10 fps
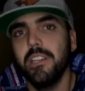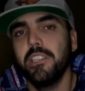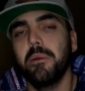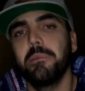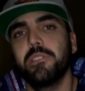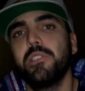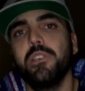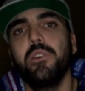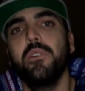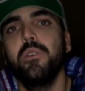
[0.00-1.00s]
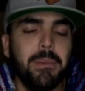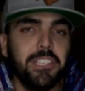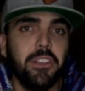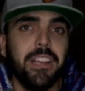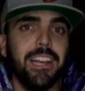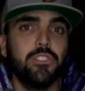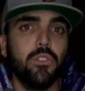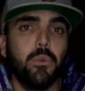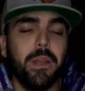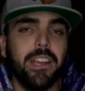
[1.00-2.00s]
Number two, make sure you guys throw
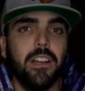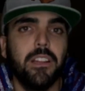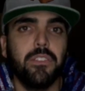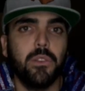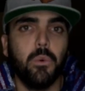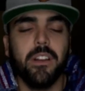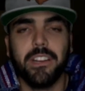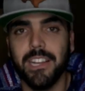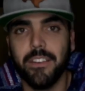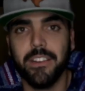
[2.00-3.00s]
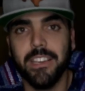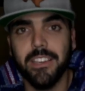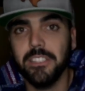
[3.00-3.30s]
the right color for the water clarity.